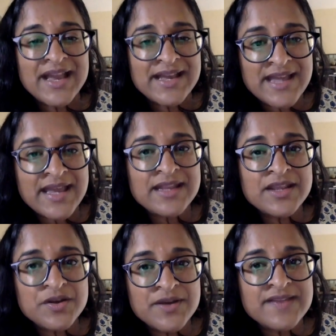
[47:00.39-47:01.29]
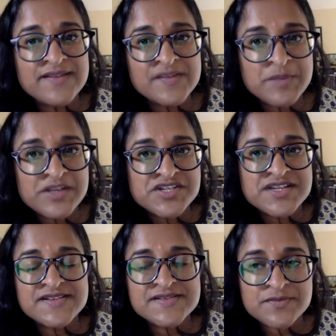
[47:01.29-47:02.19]
And, and, you know, in the speech,
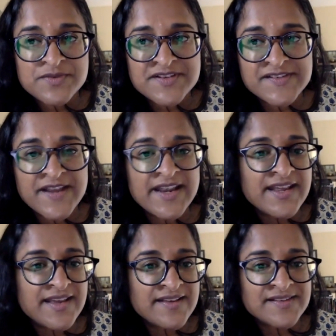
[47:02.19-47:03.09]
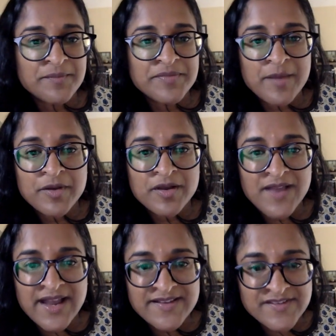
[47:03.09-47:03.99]
he's reciting some
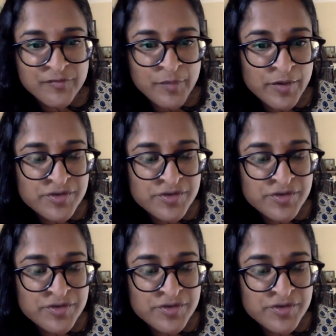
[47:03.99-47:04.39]
Tamil lines of